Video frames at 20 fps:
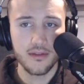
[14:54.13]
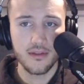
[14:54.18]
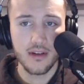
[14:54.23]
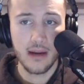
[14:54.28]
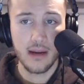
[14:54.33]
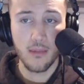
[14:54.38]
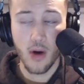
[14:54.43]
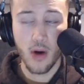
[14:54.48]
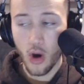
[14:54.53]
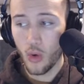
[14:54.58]

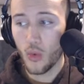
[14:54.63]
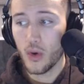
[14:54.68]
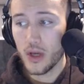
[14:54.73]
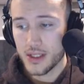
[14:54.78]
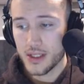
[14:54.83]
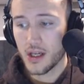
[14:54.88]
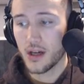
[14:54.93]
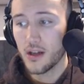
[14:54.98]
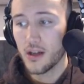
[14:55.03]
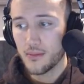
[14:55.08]
I'm
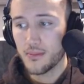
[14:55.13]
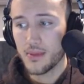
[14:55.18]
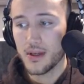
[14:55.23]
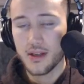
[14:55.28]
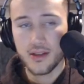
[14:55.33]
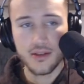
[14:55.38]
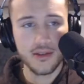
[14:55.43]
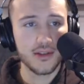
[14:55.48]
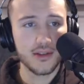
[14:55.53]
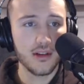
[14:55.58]
always going to be
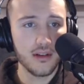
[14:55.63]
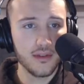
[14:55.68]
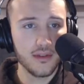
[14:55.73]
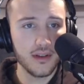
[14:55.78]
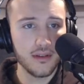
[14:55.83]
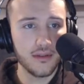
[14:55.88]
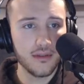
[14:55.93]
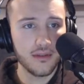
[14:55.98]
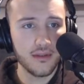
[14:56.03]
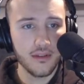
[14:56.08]

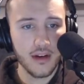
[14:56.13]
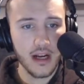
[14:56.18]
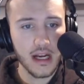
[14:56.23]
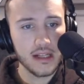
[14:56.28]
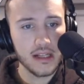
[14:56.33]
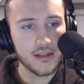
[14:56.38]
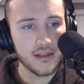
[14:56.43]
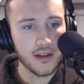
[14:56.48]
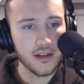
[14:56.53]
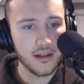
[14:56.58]
conservative, right?
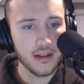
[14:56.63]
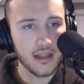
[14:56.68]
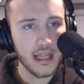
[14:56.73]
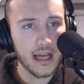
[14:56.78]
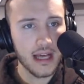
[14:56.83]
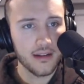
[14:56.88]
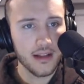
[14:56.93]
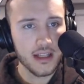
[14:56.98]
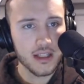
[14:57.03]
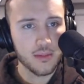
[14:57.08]
So
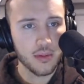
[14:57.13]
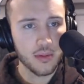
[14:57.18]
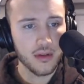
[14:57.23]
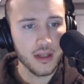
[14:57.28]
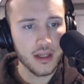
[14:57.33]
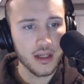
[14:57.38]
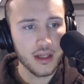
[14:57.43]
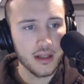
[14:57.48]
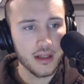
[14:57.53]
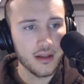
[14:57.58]
now let's put
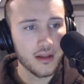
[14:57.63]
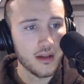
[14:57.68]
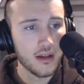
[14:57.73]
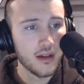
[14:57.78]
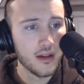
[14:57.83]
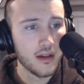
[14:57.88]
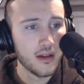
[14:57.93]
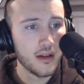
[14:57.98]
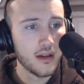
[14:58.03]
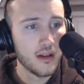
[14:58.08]
in
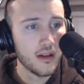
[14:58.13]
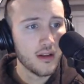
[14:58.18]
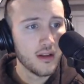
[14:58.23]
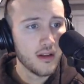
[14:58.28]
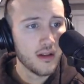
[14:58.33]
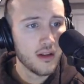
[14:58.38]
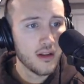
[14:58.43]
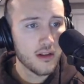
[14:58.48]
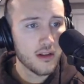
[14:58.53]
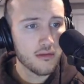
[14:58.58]

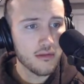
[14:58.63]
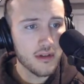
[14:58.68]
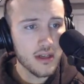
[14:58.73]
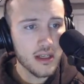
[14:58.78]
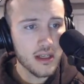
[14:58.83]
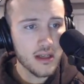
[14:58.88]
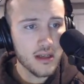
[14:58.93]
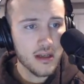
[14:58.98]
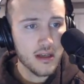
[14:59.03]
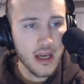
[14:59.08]

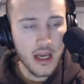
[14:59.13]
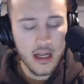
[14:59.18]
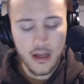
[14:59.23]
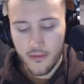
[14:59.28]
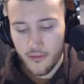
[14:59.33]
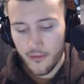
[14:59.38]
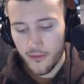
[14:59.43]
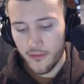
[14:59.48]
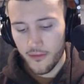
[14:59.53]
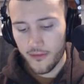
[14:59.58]
380.
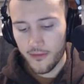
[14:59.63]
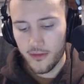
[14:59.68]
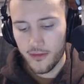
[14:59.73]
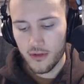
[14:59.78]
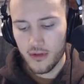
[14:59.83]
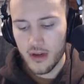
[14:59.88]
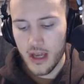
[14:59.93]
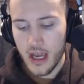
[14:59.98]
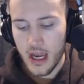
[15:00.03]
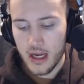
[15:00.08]

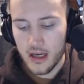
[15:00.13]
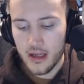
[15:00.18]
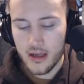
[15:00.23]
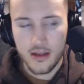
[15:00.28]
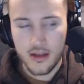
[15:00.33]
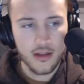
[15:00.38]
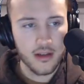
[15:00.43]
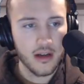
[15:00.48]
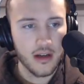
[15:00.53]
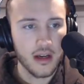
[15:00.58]
380
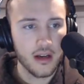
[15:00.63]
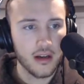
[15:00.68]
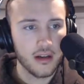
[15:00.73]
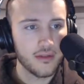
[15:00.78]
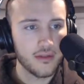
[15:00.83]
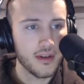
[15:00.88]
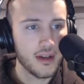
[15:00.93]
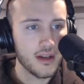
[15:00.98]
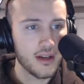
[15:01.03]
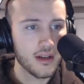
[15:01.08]
is our ARV
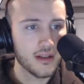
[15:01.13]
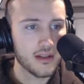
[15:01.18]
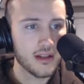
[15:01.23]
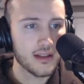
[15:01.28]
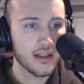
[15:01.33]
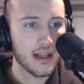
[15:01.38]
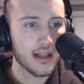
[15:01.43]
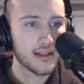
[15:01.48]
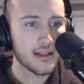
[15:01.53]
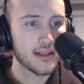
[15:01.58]
because it's
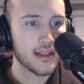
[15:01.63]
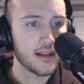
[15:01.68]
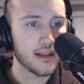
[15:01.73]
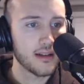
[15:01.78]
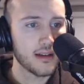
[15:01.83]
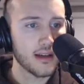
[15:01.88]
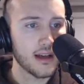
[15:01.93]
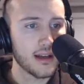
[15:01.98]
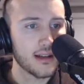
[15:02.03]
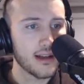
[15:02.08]
not
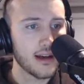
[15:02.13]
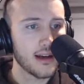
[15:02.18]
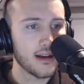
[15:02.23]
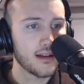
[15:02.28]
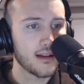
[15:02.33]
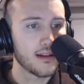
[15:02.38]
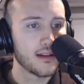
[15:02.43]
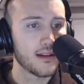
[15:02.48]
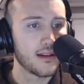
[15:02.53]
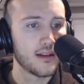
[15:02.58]
selling at that.
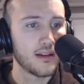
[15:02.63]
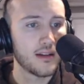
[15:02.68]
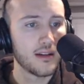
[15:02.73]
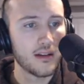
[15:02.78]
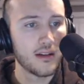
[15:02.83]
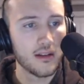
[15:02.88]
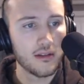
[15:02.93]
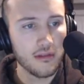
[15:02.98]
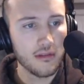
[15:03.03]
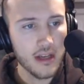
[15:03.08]

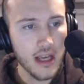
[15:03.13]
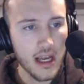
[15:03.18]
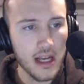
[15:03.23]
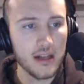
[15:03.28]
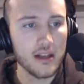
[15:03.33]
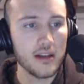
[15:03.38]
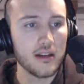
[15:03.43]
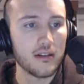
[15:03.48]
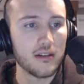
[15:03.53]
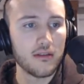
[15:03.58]

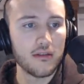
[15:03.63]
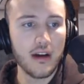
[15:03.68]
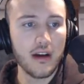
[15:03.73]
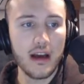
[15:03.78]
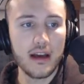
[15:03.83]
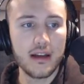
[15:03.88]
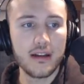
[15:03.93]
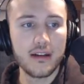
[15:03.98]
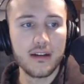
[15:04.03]
380, right?